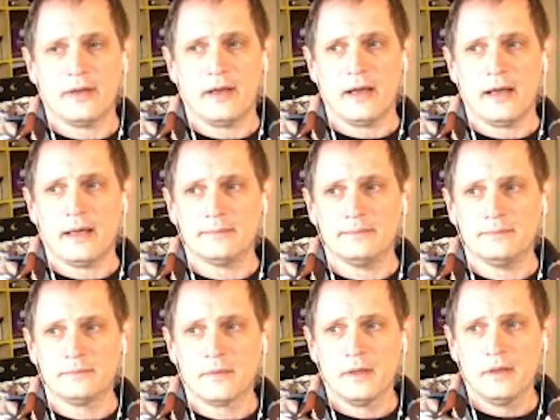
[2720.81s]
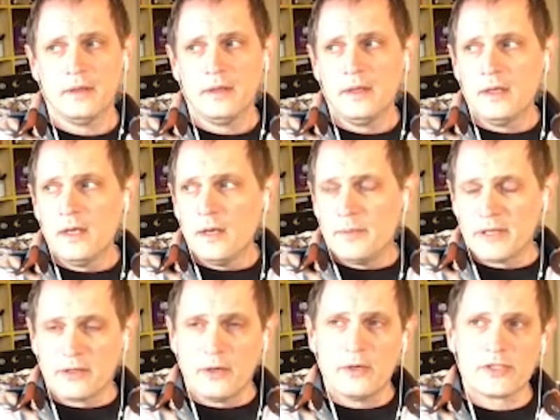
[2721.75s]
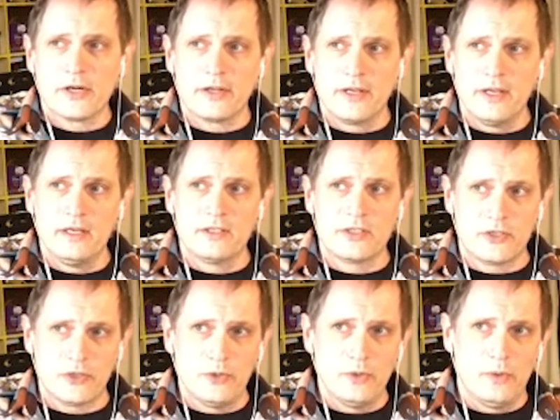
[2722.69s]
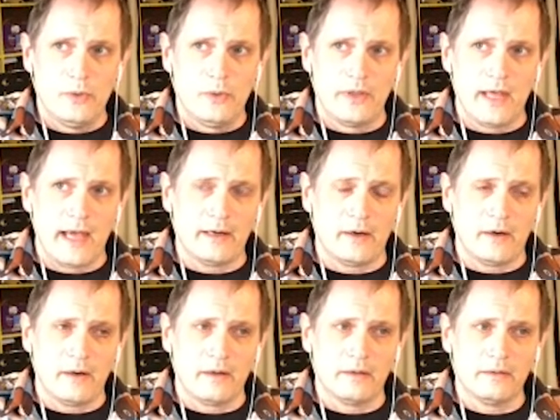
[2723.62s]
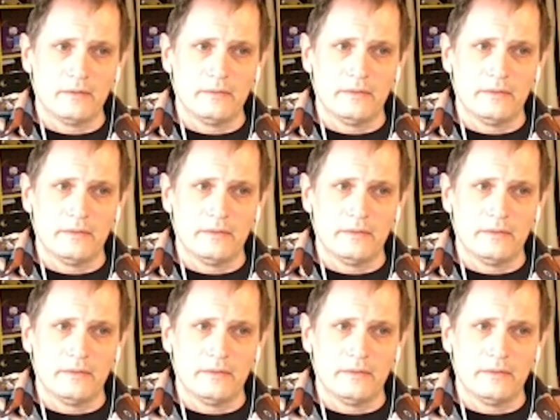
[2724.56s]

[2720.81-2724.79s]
But those are the two that are